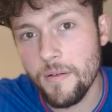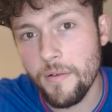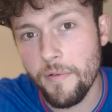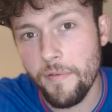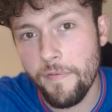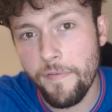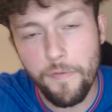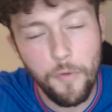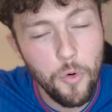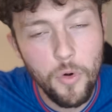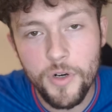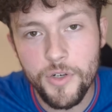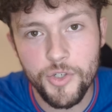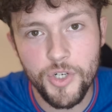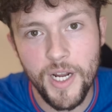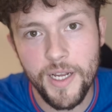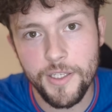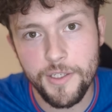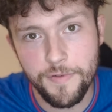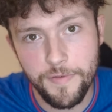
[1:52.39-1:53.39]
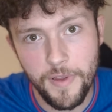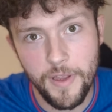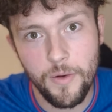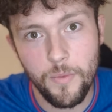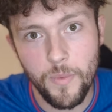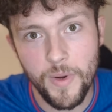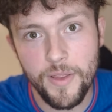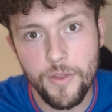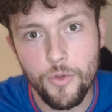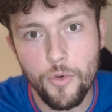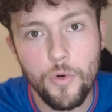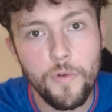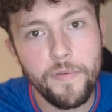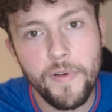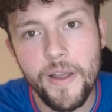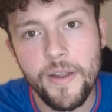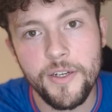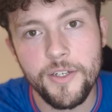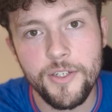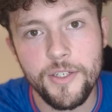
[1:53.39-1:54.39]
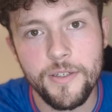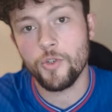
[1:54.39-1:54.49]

4 transfer window fix.